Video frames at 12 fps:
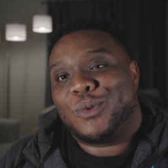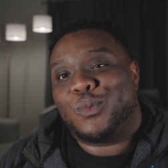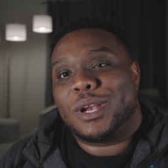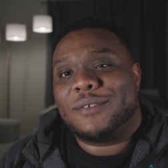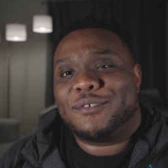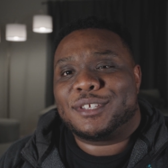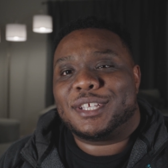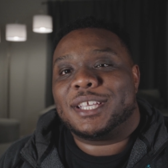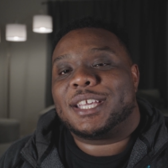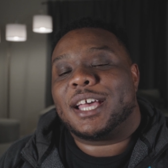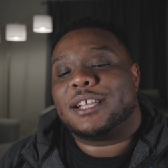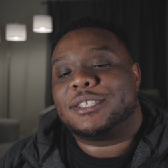Running for City
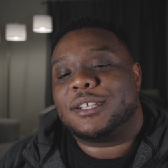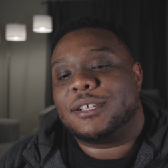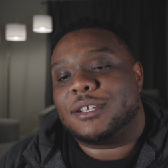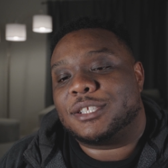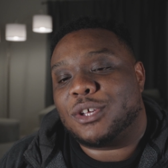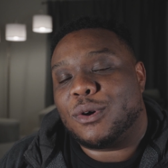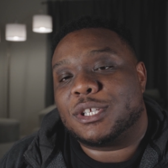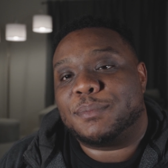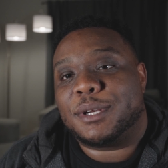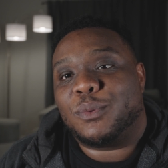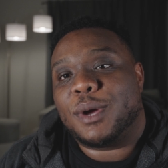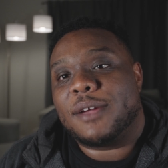Council has always
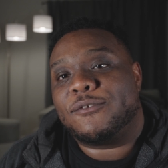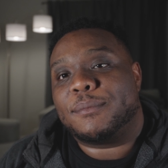been a way